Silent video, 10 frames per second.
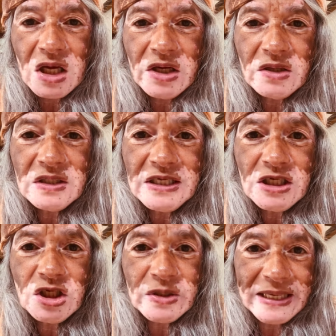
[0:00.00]
you
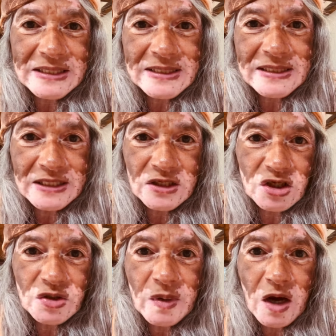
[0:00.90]
need to enter
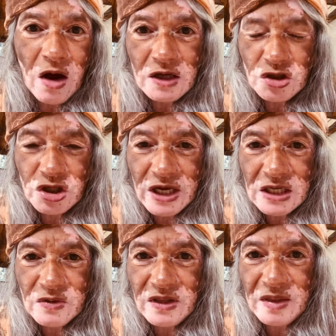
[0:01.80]
into a
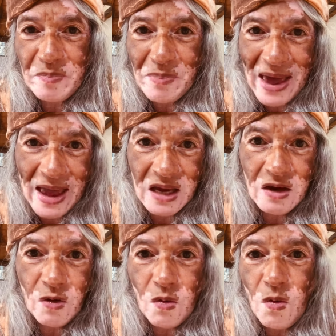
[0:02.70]
contract with the bank
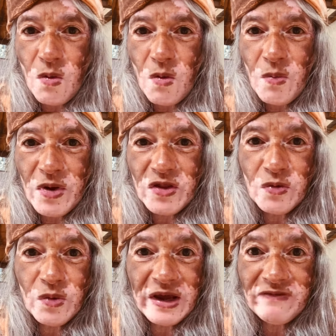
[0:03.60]
or with
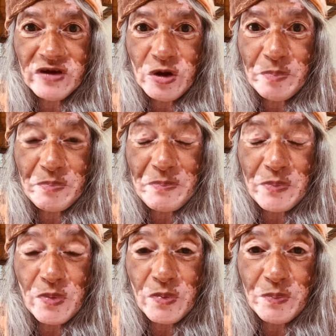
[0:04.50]
whoever you're
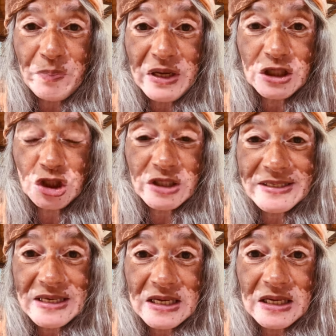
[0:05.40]

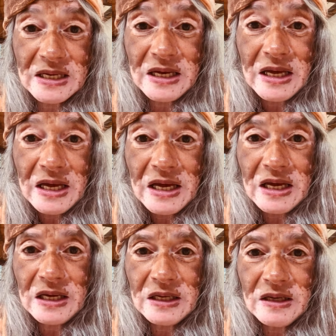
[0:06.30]
purchasing
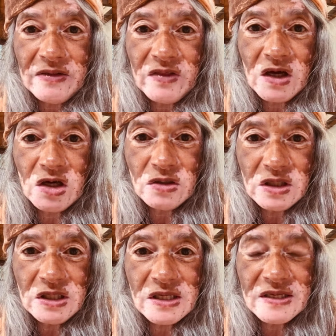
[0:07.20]
uh, the
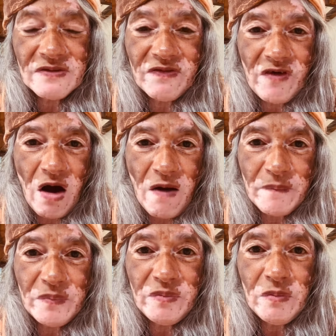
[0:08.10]
goods
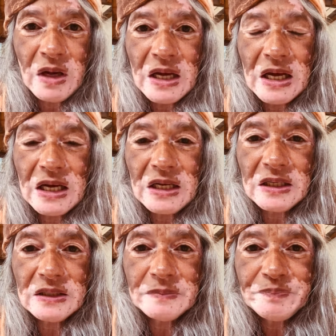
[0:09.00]
from.
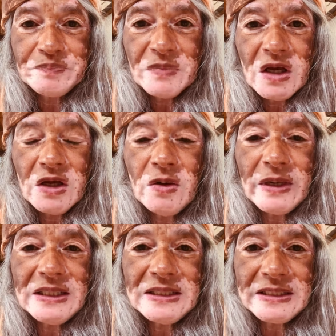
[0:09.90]
Uh, you
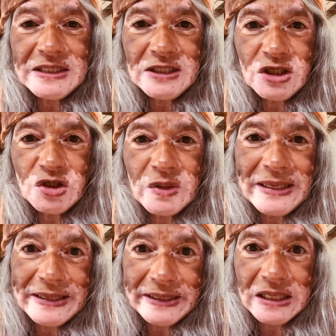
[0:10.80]
enter into a
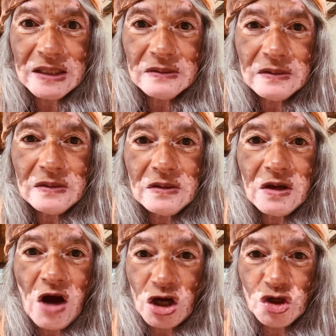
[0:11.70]
legal
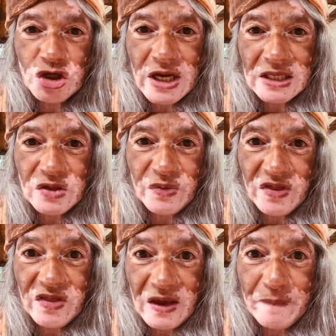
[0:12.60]
contract
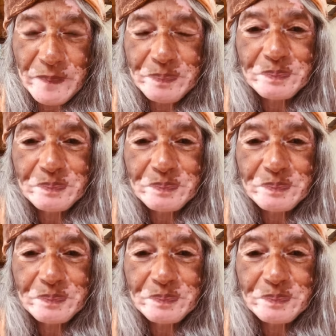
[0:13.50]
with them.